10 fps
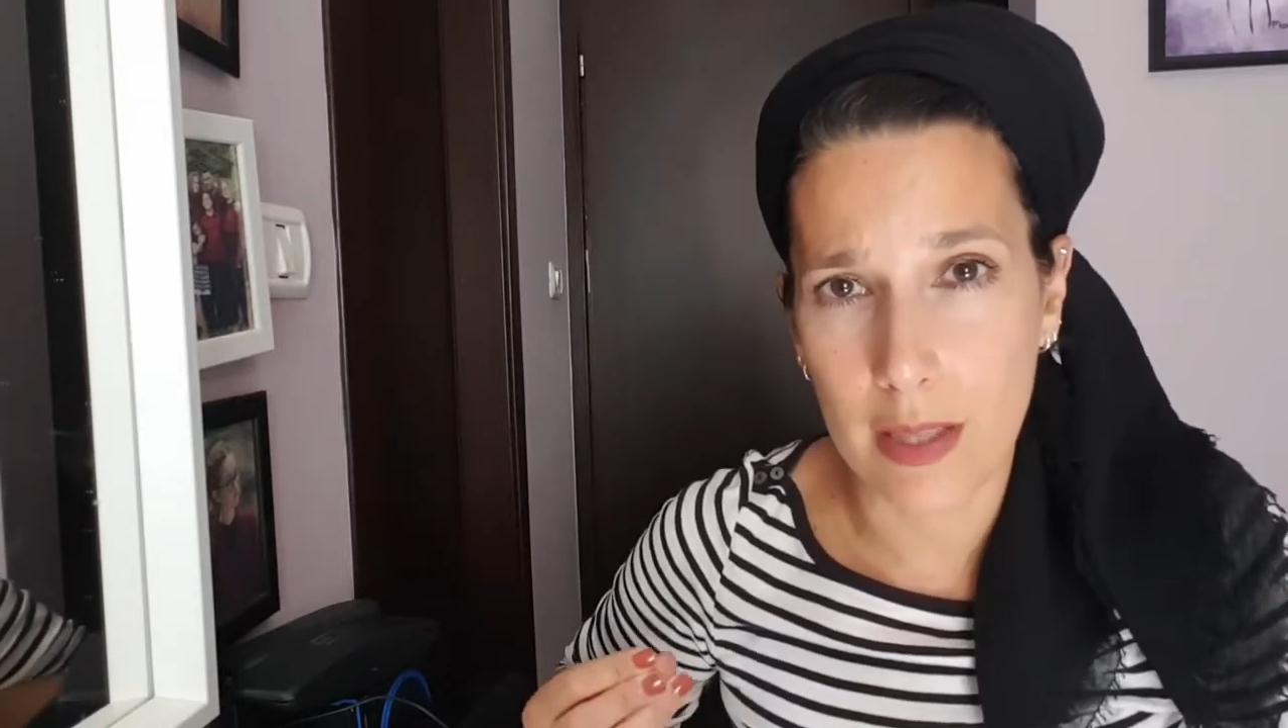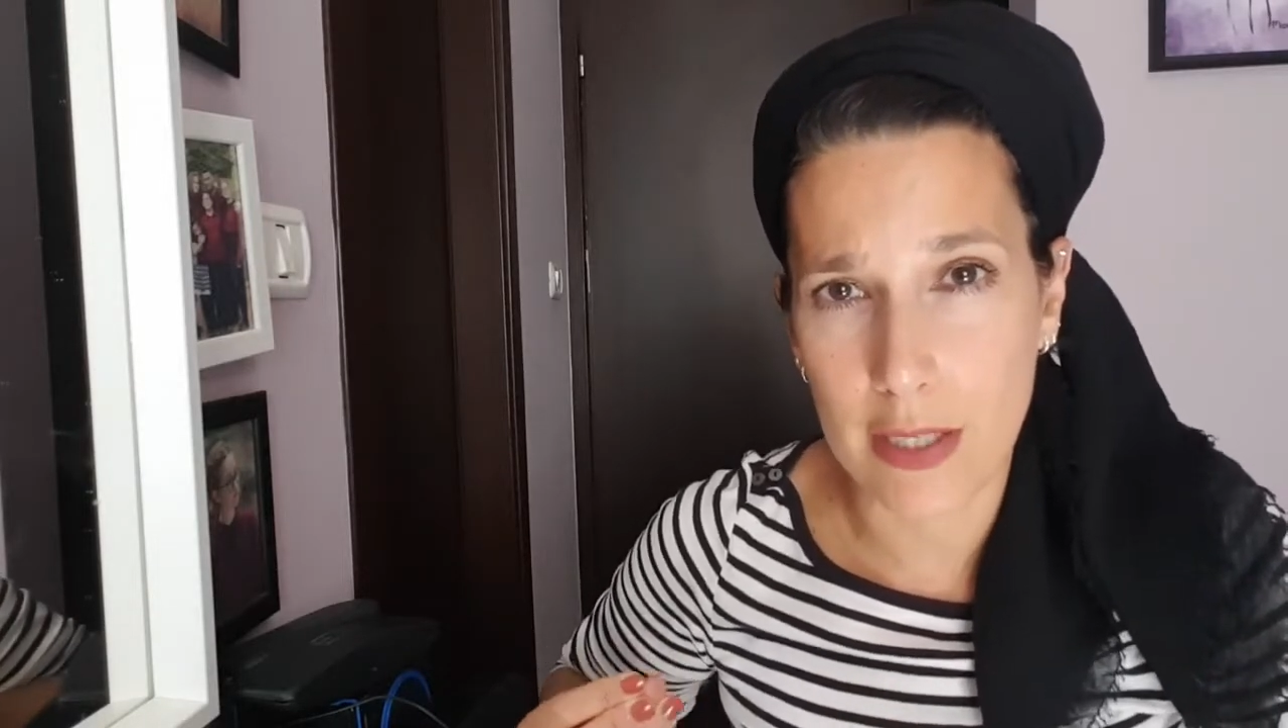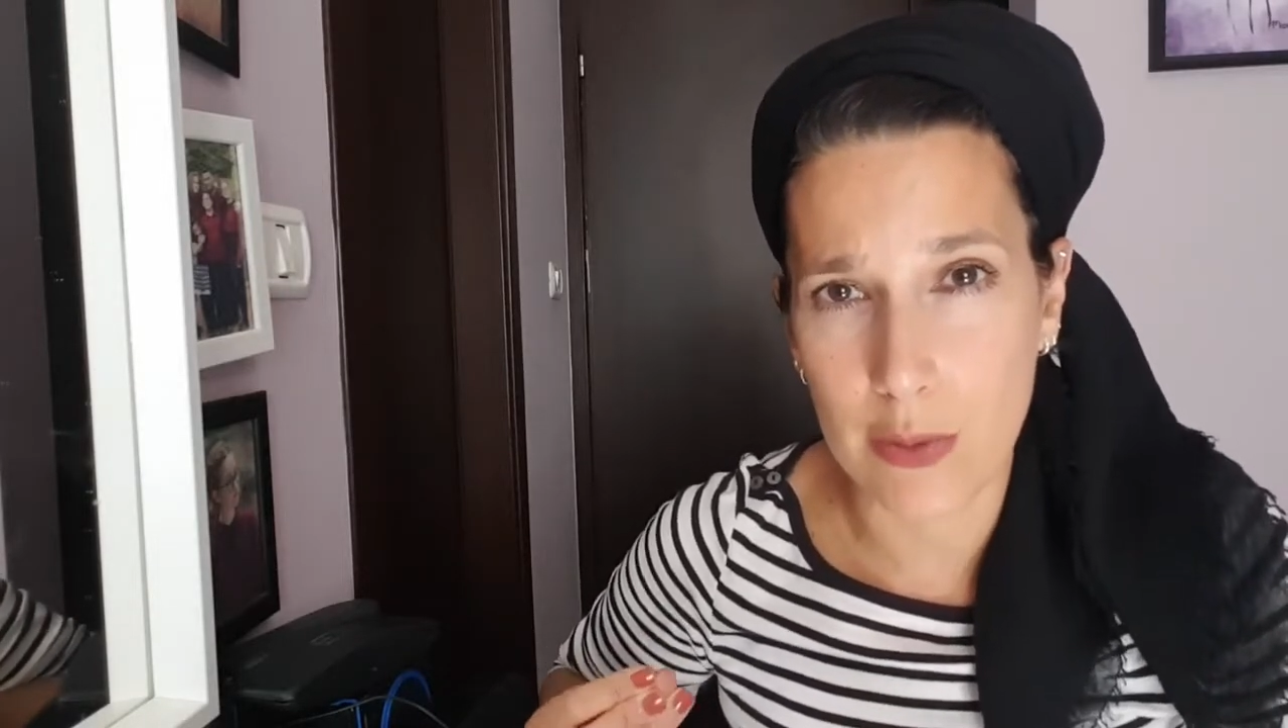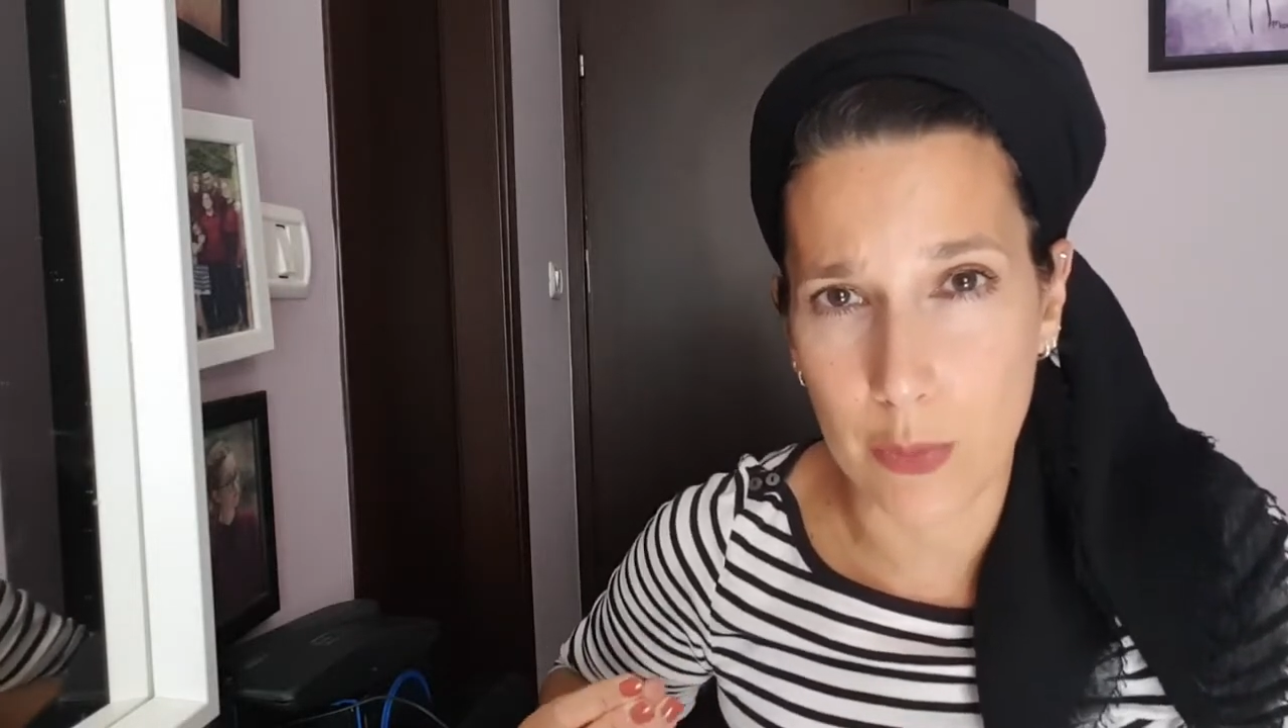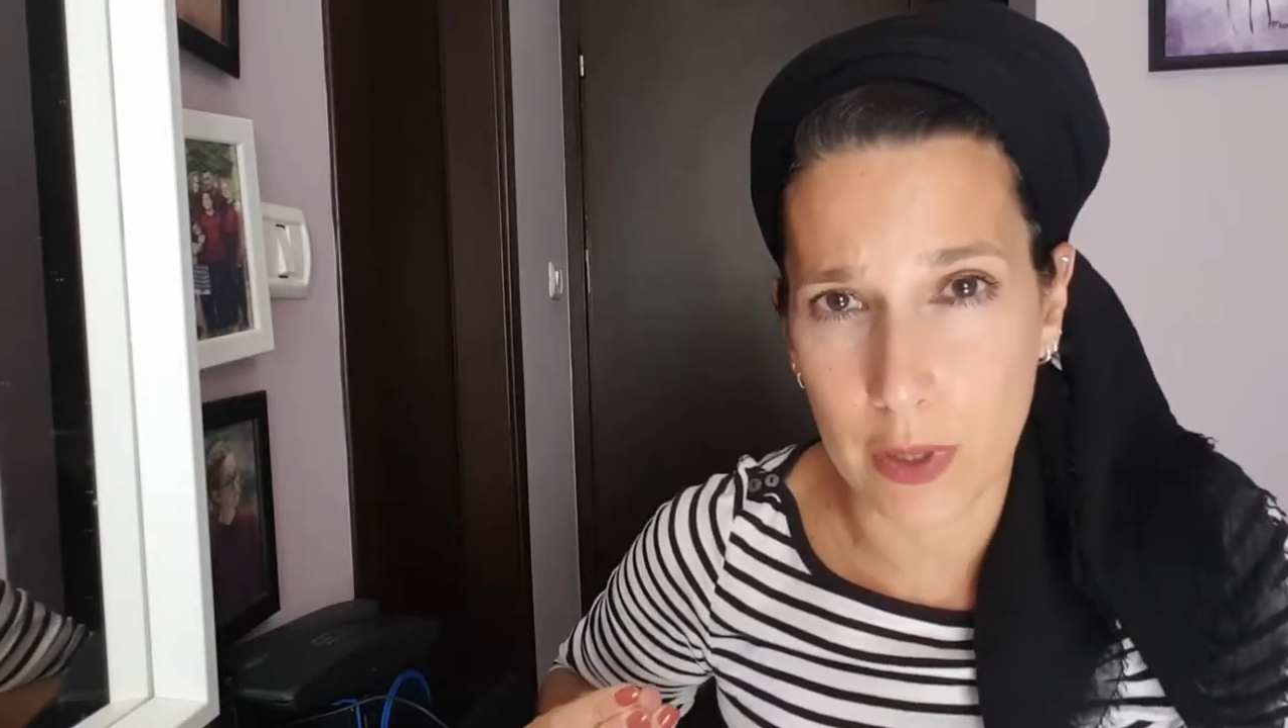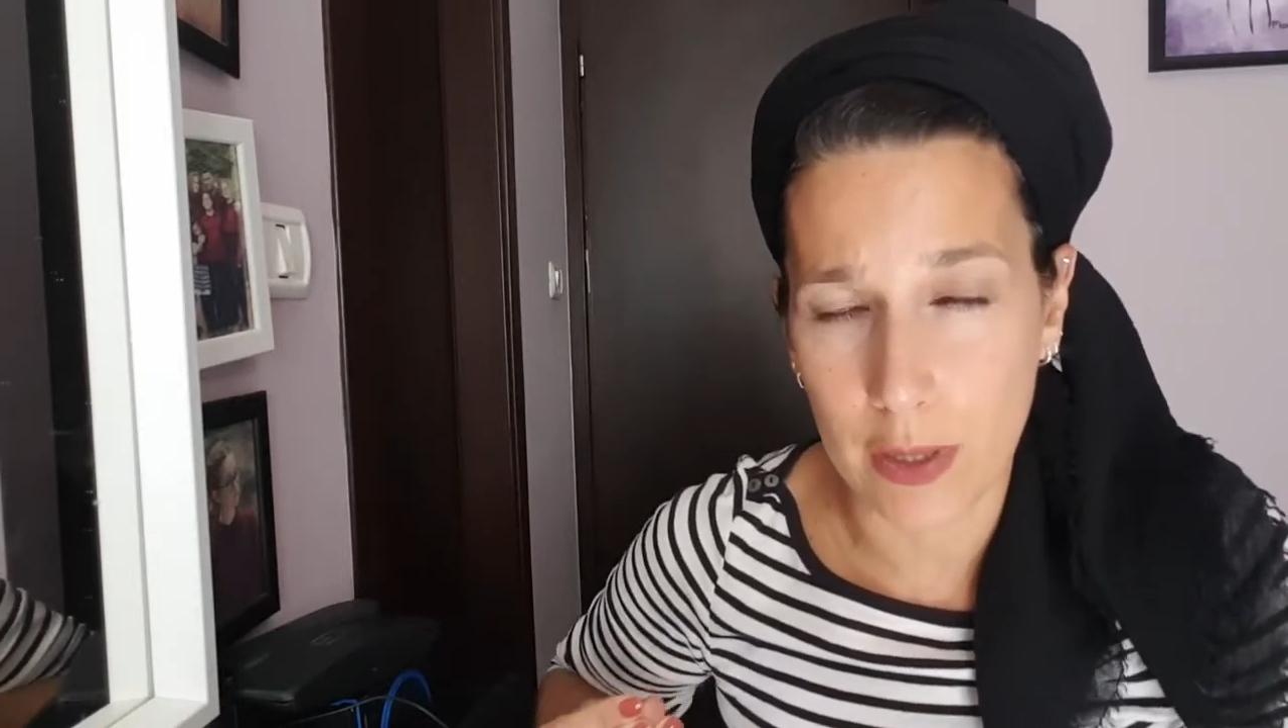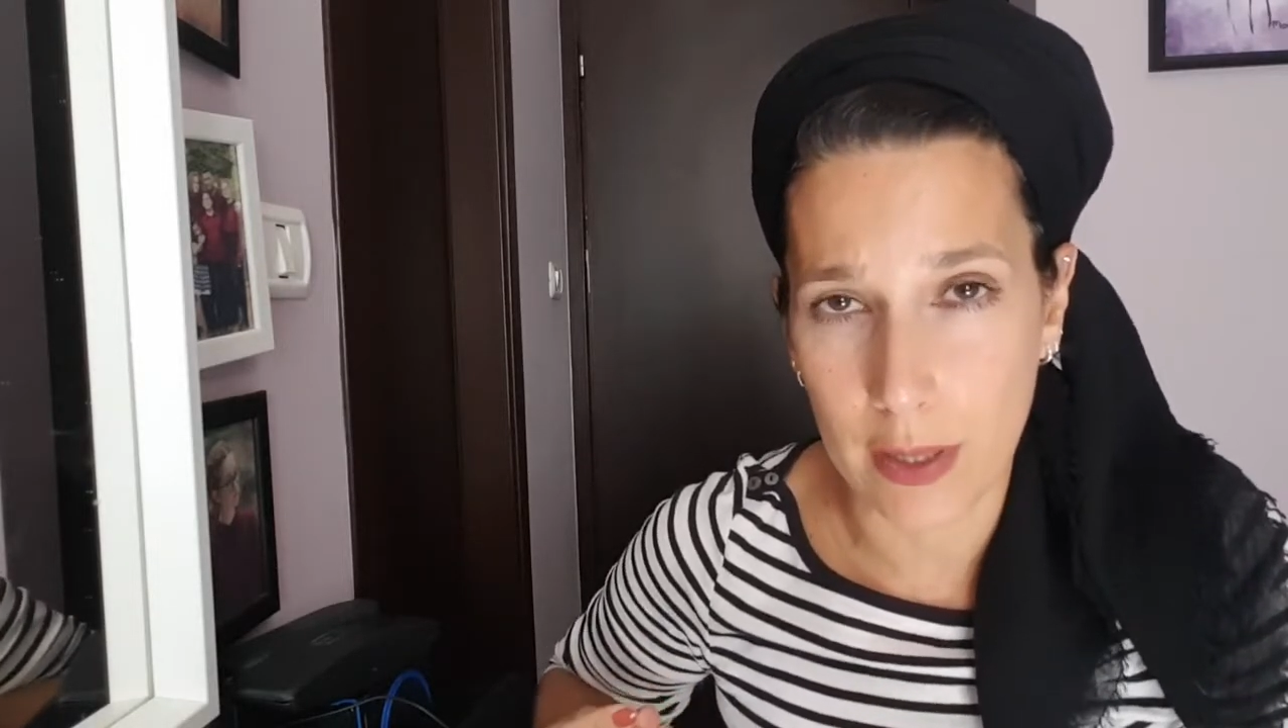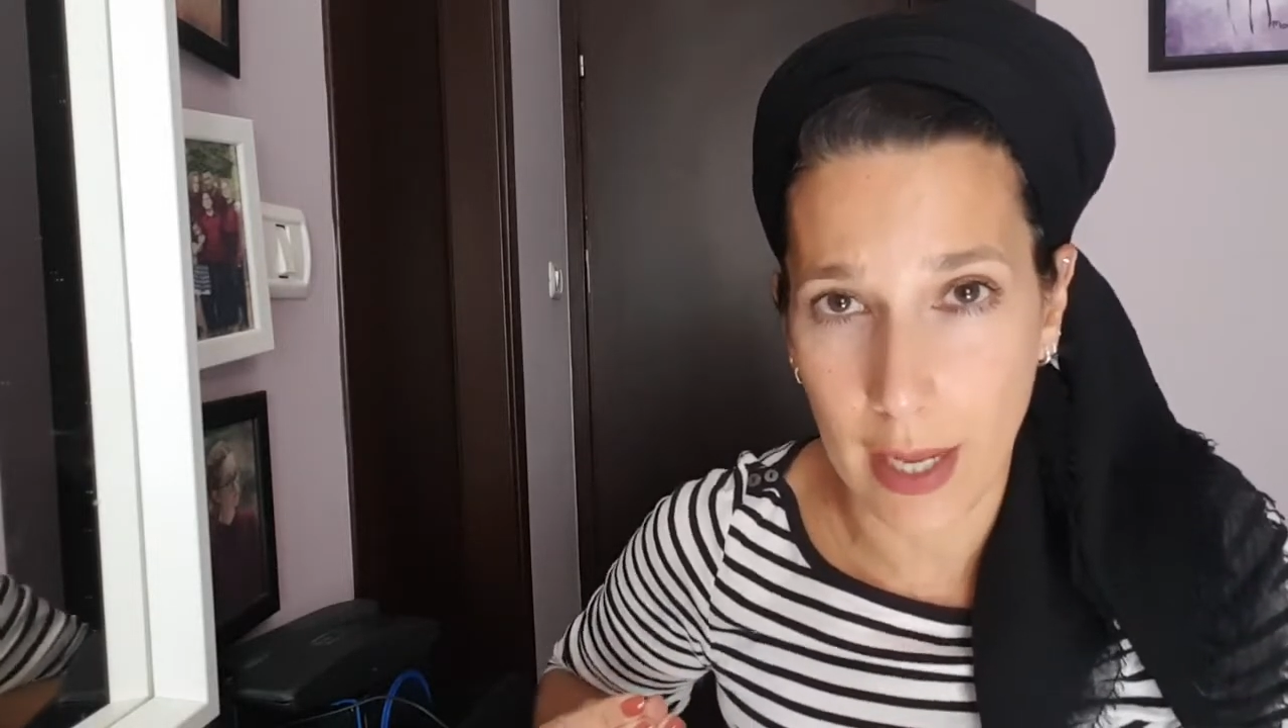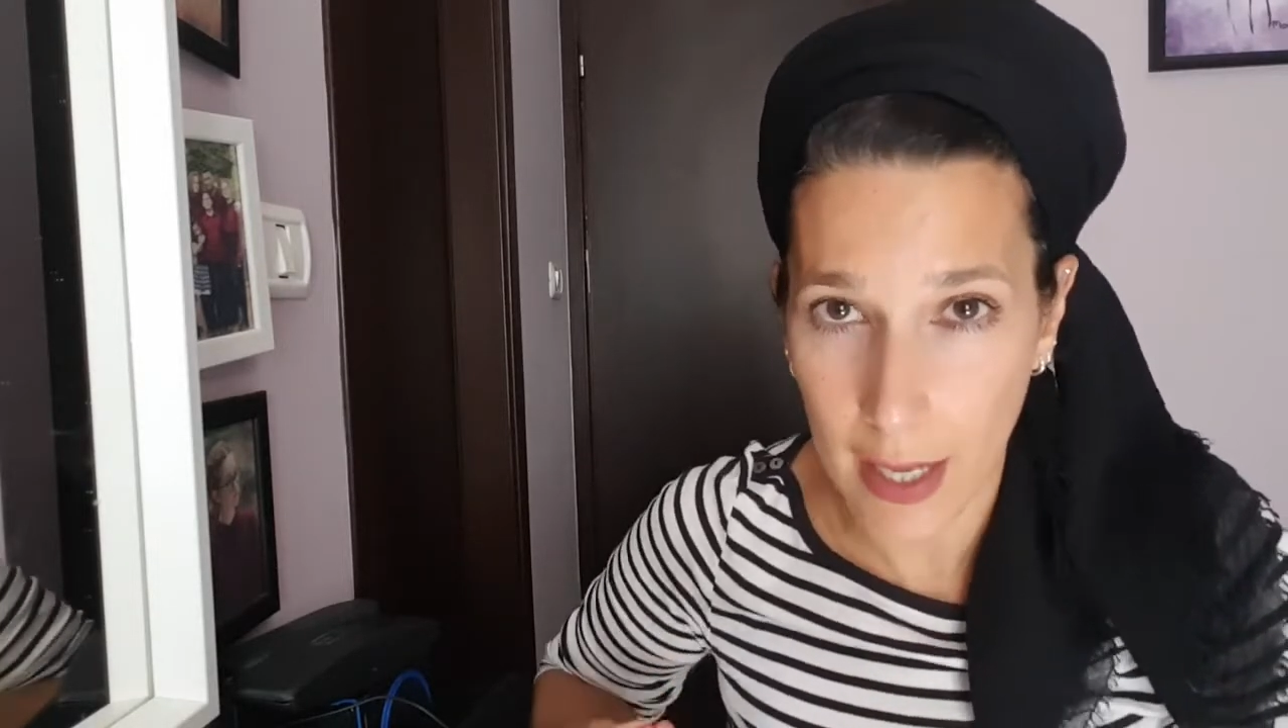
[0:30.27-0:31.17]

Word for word: this word,